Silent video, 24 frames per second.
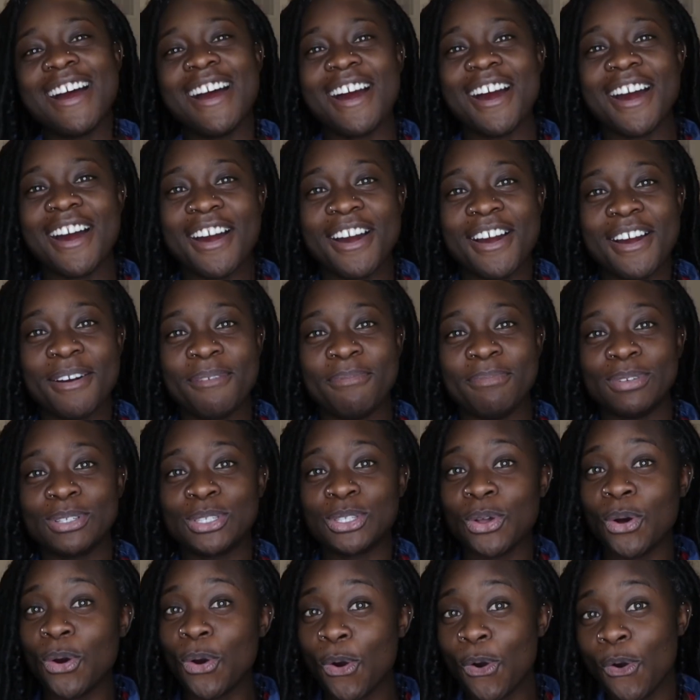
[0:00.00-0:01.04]

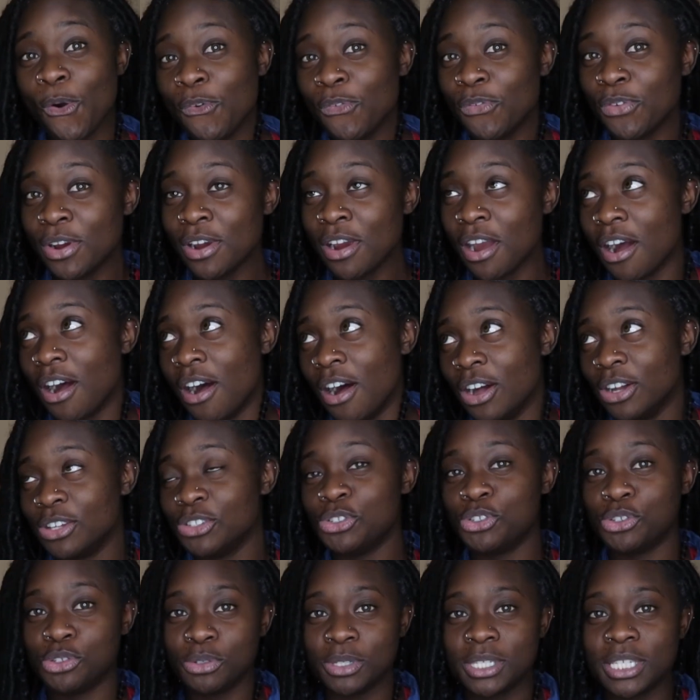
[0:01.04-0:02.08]
So overall,
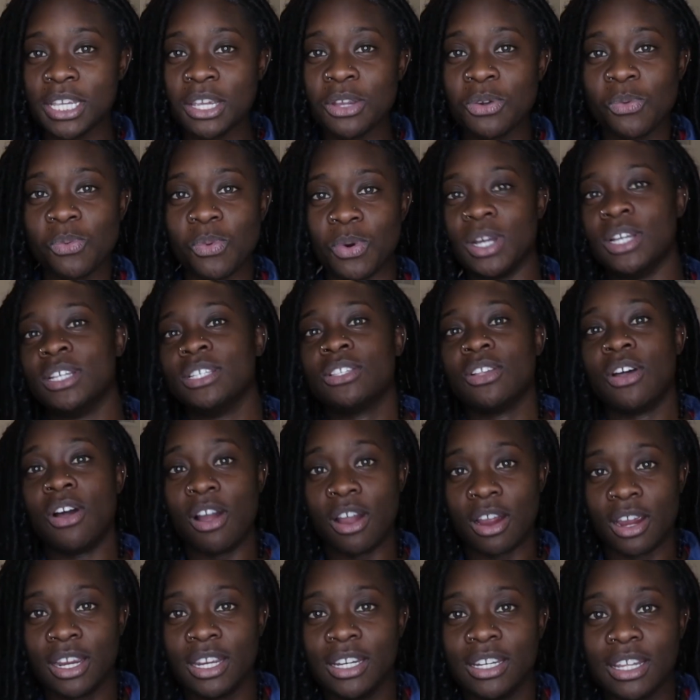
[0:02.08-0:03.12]
juicing was
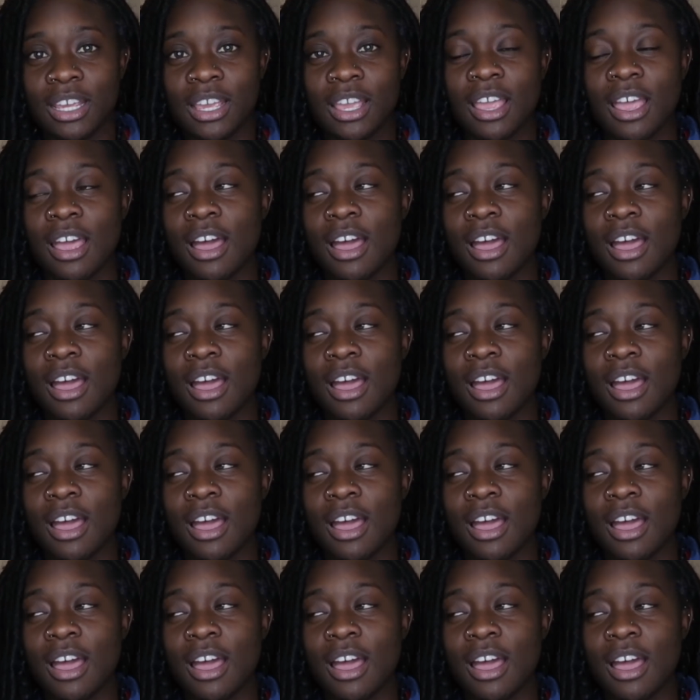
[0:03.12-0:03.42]
hard.